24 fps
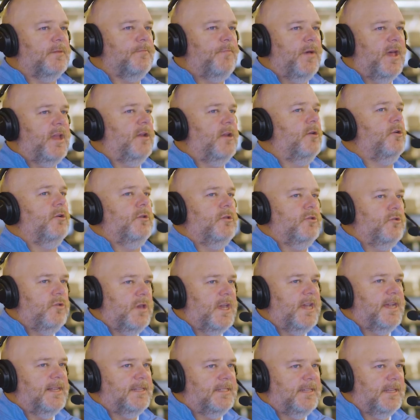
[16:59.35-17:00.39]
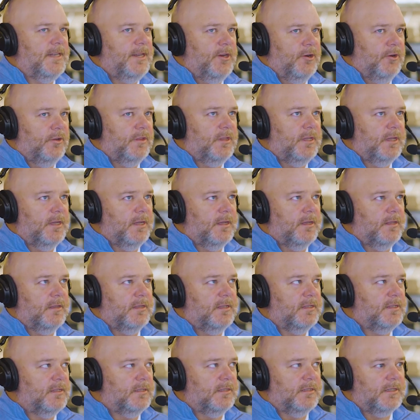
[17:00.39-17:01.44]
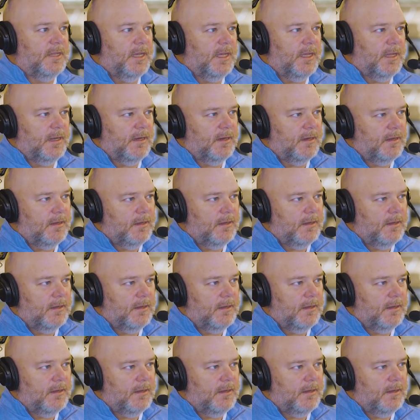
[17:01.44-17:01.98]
competitor, you can't sit here and think this is it.